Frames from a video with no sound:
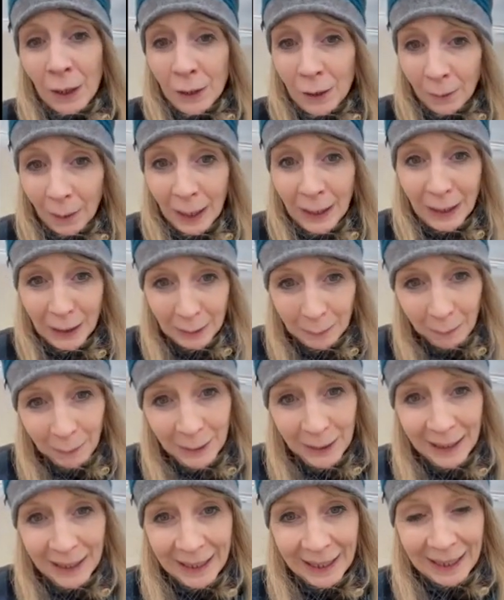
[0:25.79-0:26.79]
So I just
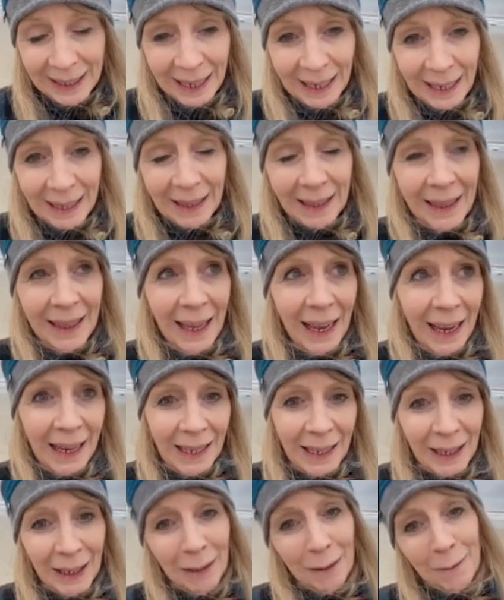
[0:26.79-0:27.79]
wanted to say
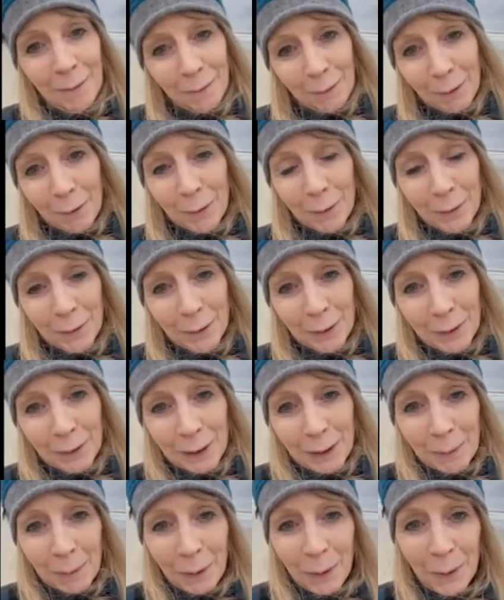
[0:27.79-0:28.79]
thank you for all your
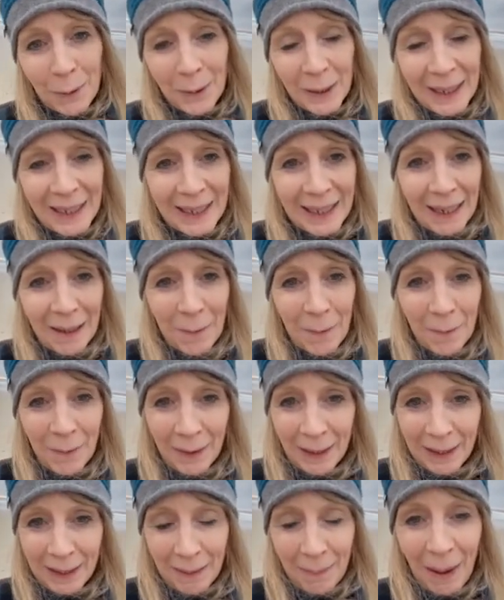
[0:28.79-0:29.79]
support
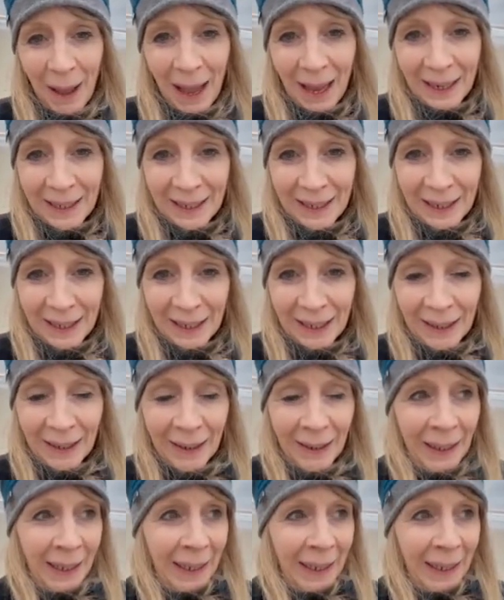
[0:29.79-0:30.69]
over the past year.